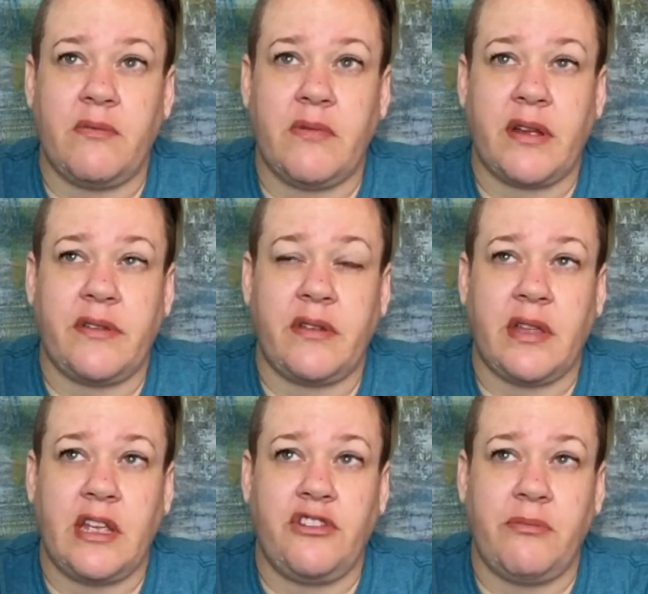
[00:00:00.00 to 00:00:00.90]

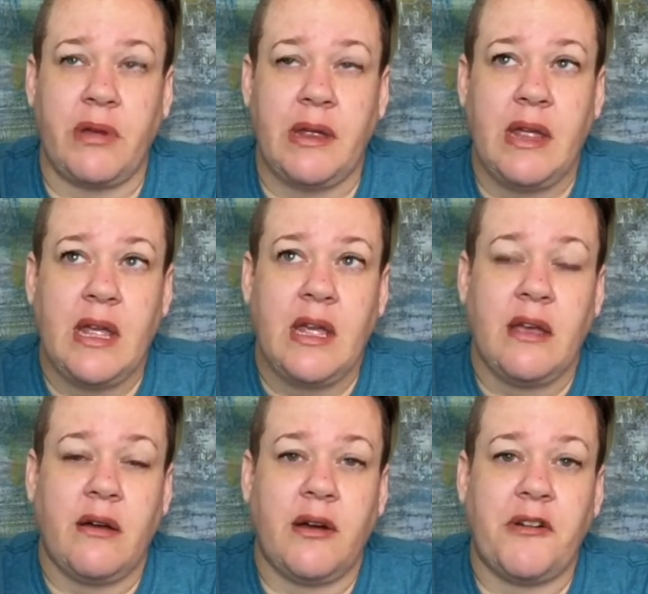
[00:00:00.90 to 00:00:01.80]
reconciliation, but
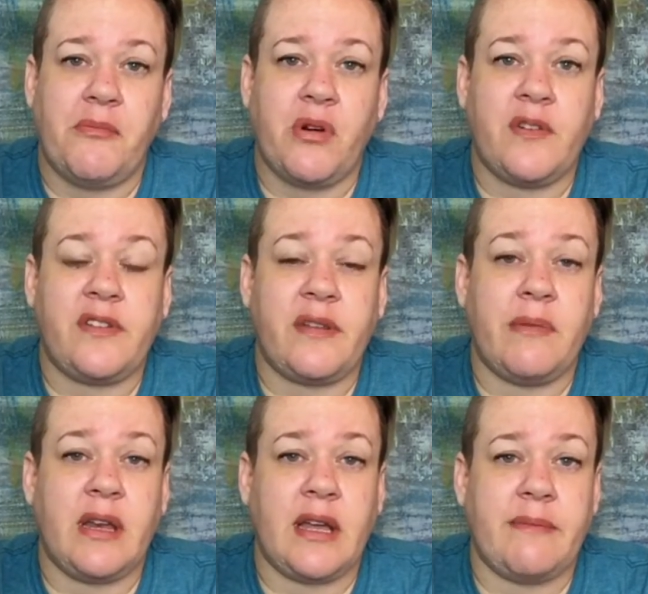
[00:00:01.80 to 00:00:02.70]
more just
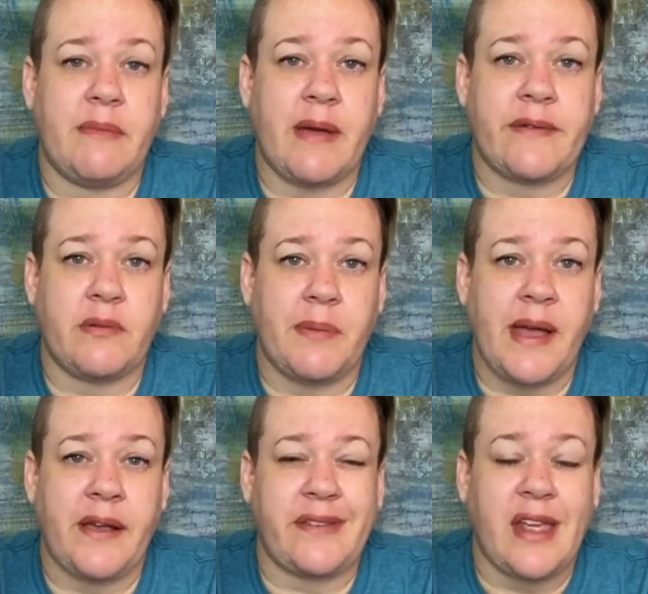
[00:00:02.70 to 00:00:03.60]
somebody coming back from the
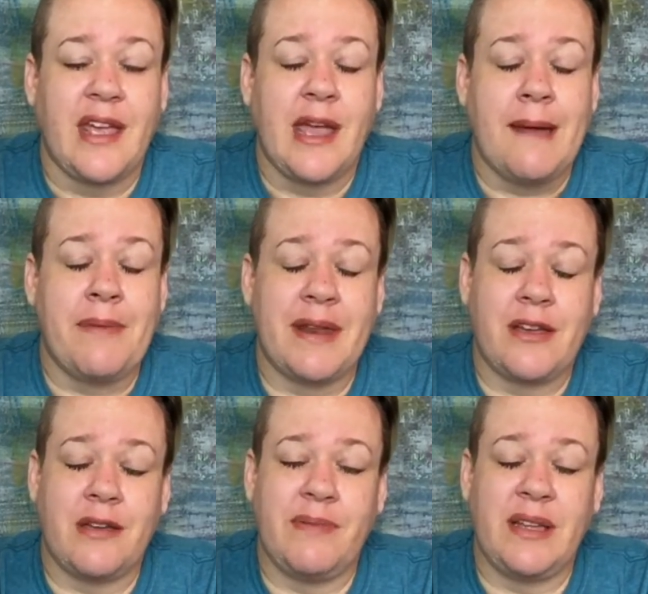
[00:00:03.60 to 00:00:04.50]
past. But it
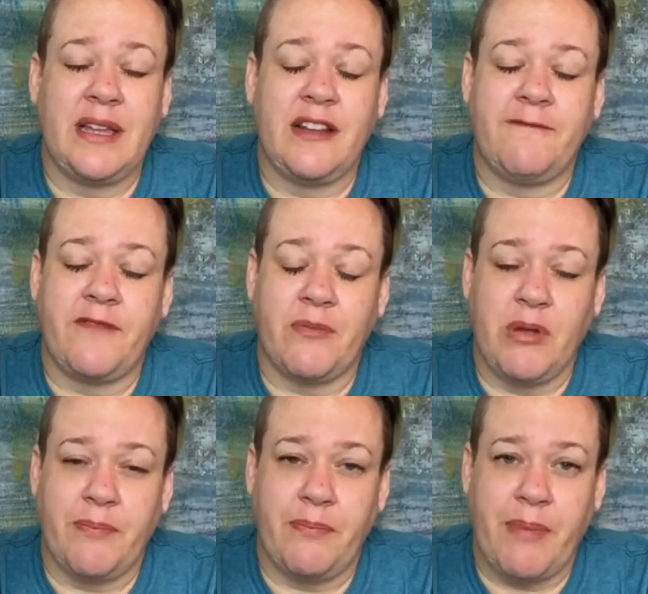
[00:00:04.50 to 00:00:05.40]
could be from
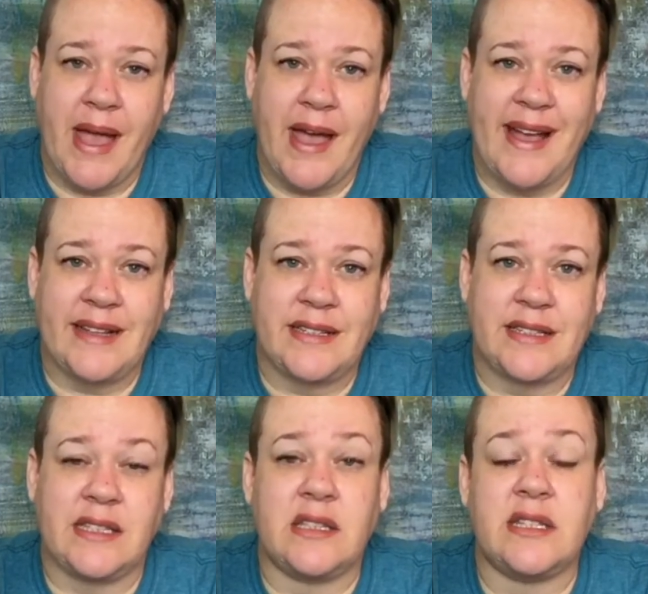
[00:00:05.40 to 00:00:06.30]
your
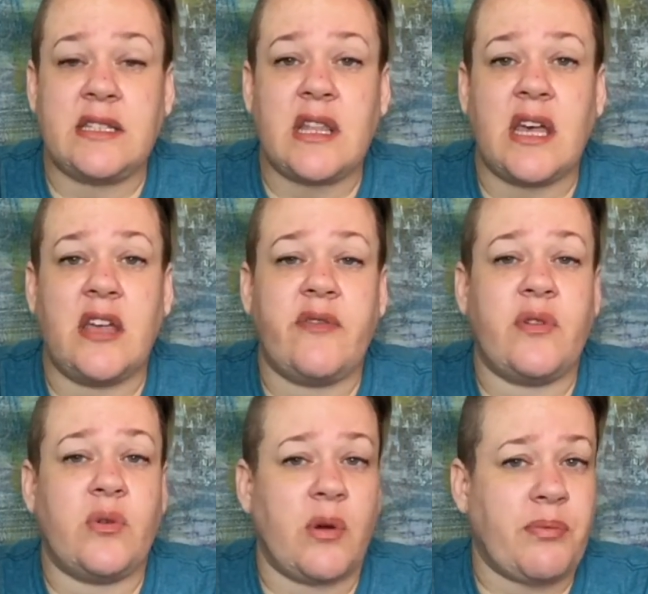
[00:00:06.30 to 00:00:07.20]
past in this life
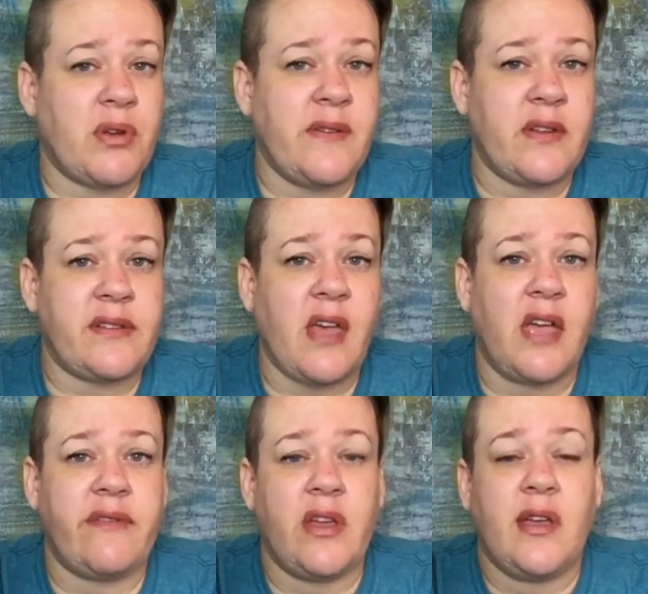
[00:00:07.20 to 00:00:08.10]
or previous
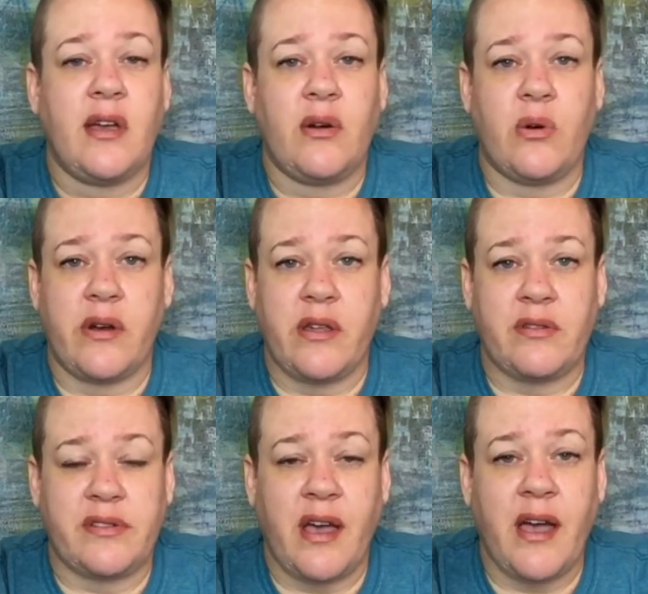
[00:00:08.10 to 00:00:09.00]
life or
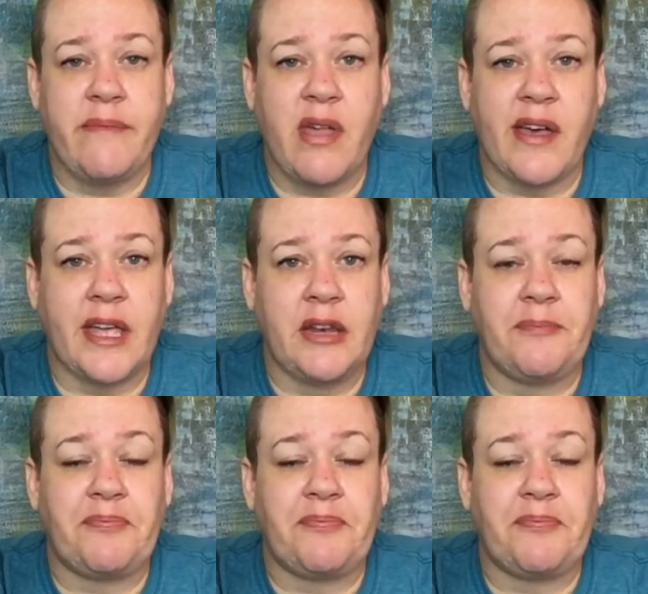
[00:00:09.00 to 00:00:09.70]
another timeline.